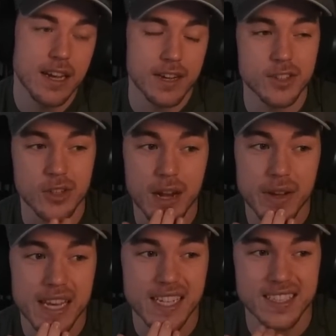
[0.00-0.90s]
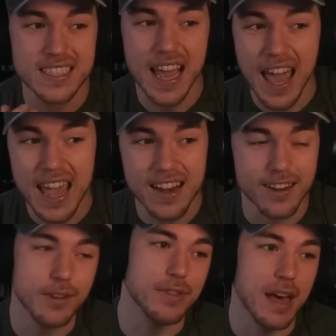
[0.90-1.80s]
And so now he has 10
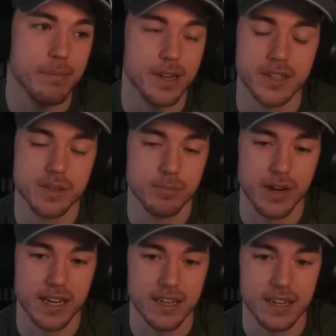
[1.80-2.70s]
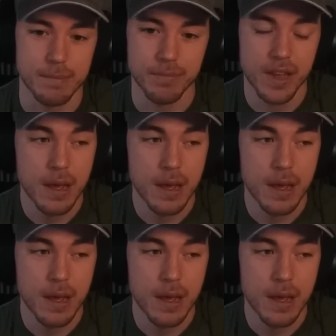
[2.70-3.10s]
of that bug spray in him.